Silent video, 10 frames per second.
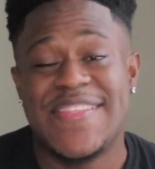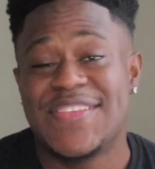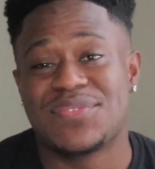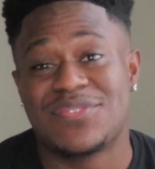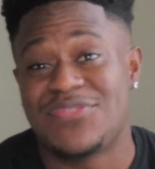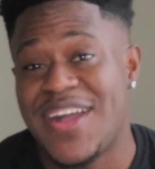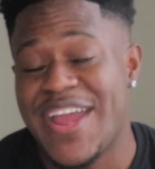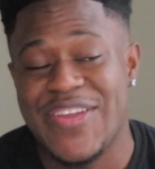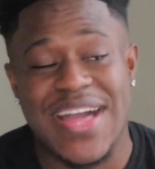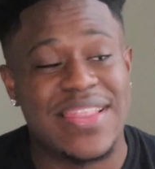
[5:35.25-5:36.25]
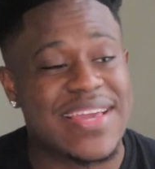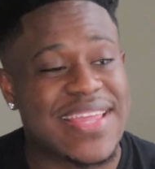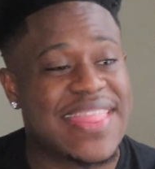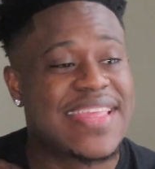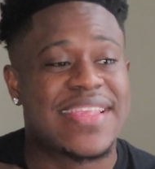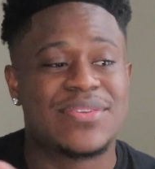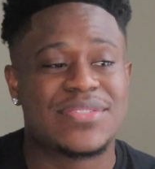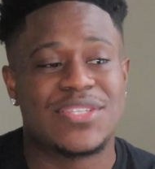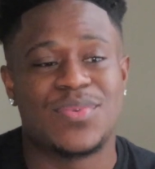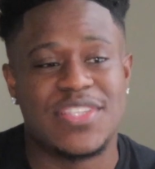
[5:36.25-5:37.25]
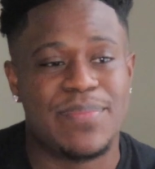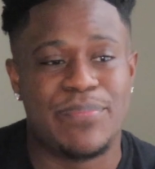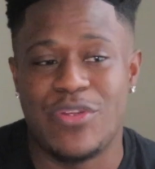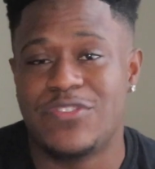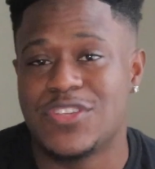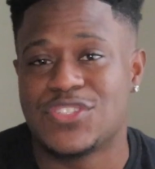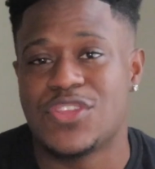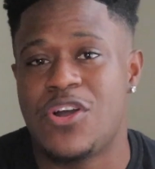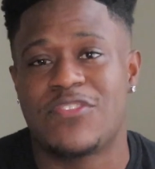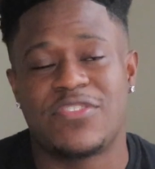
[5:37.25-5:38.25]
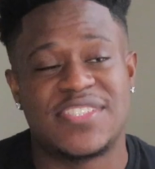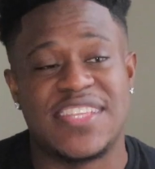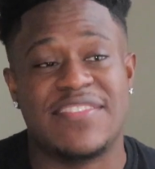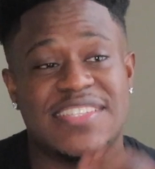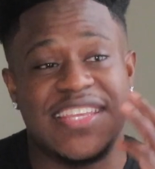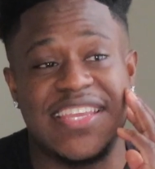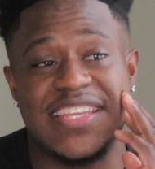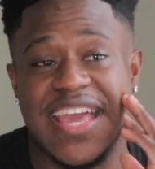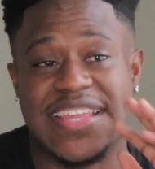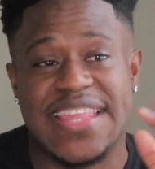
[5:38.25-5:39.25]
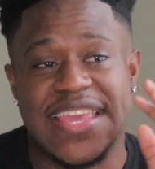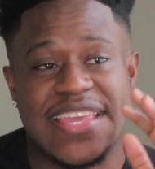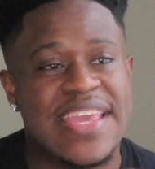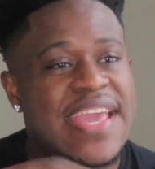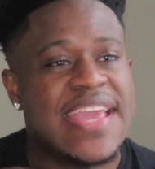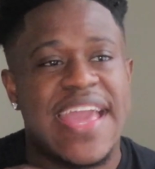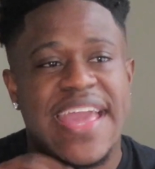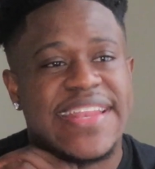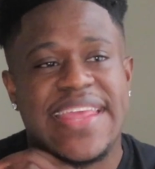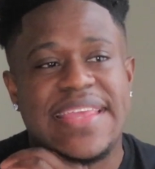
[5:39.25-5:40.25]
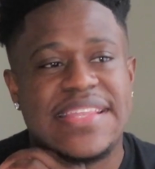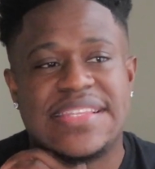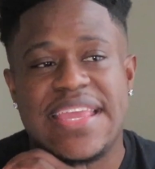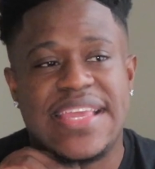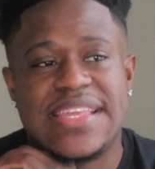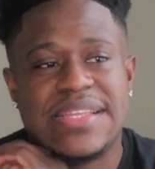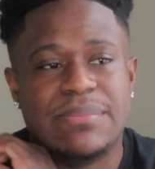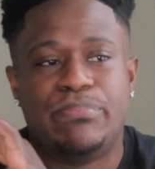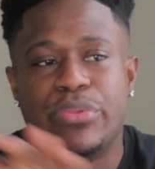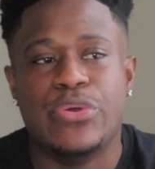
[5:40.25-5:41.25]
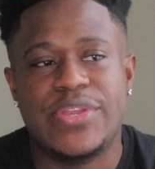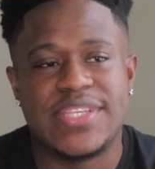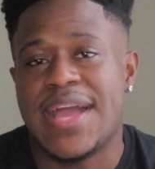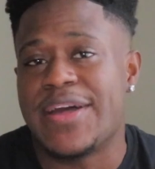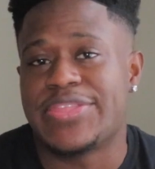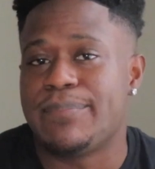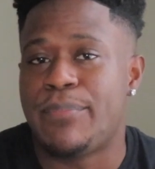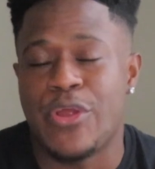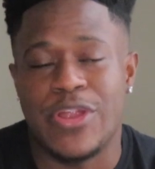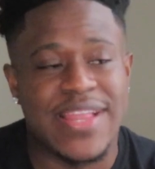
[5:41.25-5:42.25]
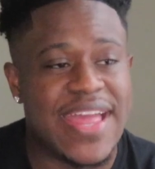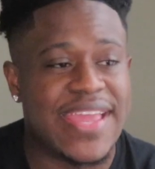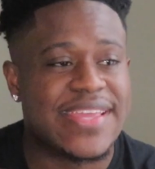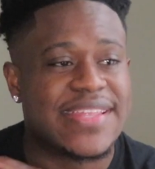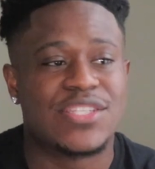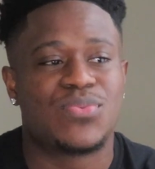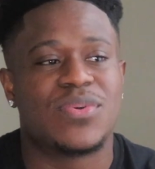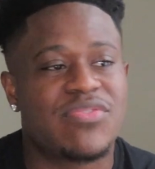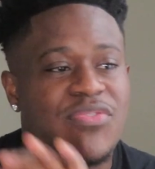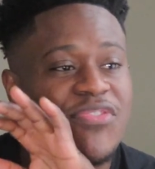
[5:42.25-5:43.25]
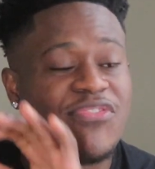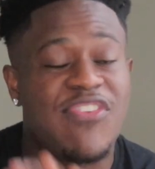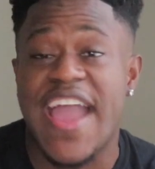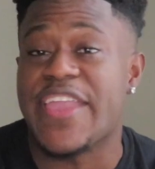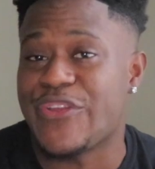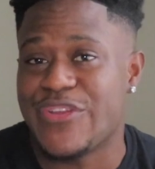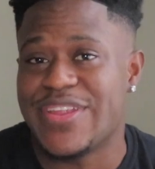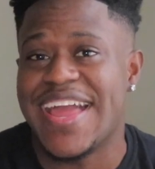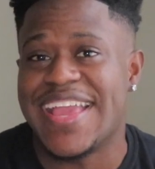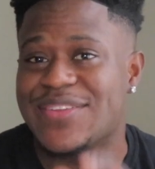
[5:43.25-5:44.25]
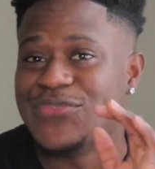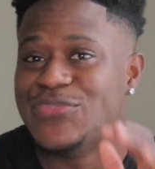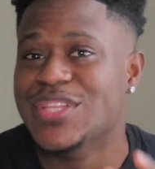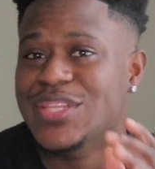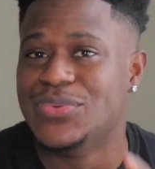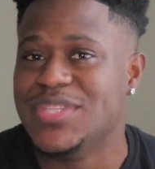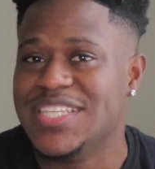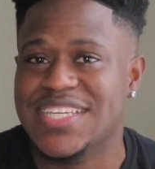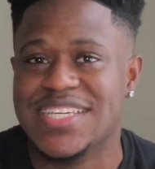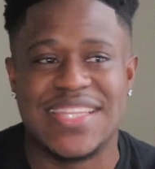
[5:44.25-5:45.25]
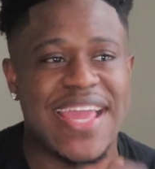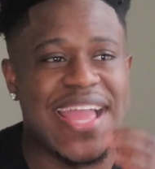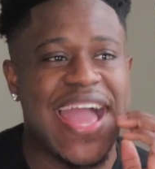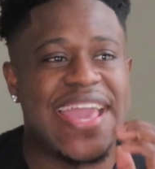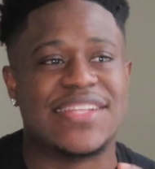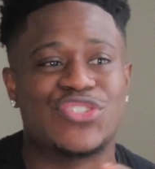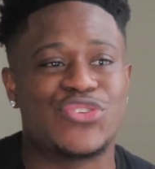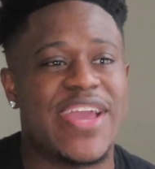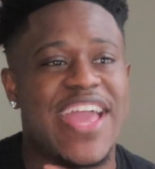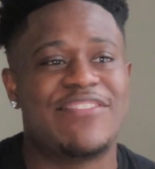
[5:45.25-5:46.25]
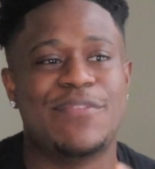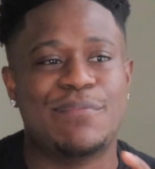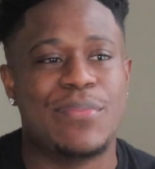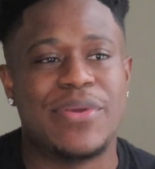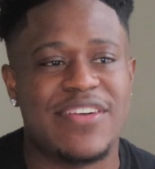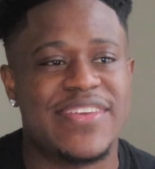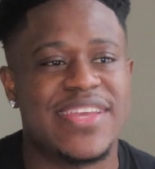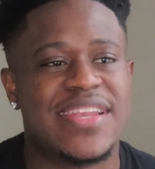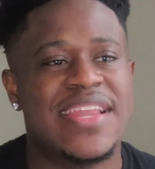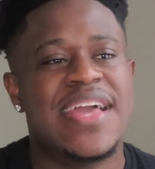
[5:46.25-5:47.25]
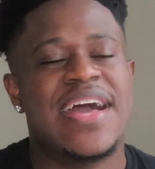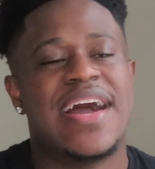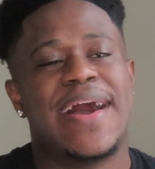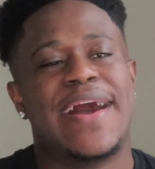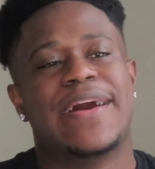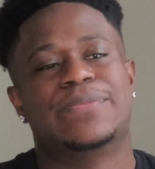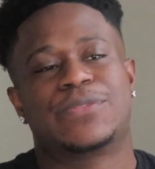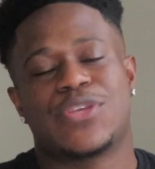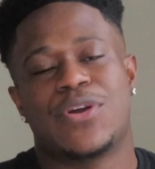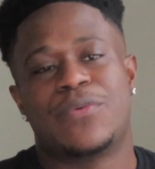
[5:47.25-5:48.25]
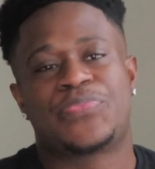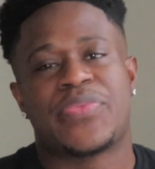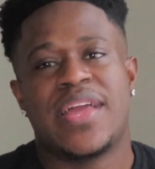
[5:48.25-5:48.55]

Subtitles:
This was fire. I think this was the perfect song for 17. Like, they blew this out the park. Like, this was fire. Like, really, really good. Like, I enjoy every moment of it. Sorry